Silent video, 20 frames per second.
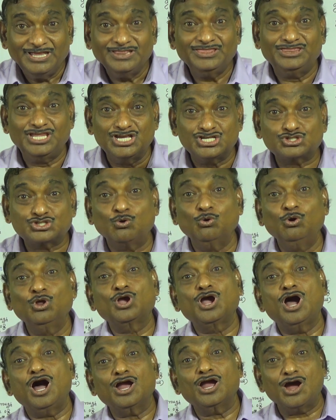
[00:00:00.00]
this
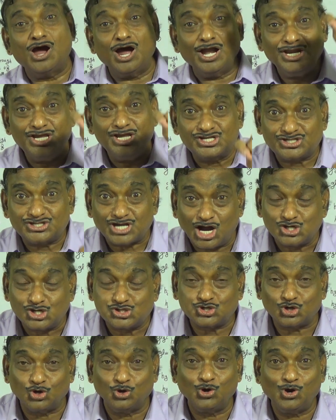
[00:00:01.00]
glucagon is
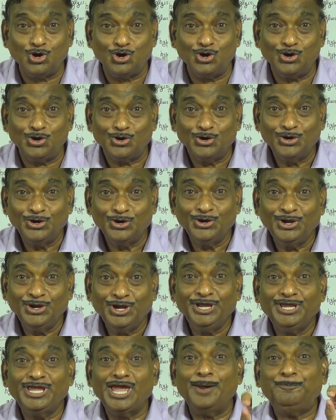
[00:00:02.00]
also
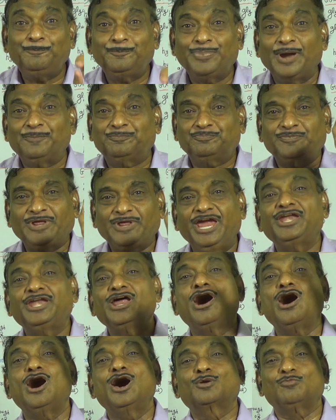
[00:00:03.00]
a peptide
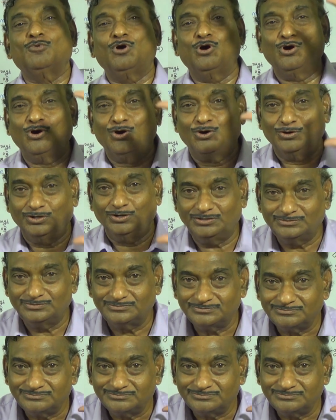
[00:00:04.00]
hormone.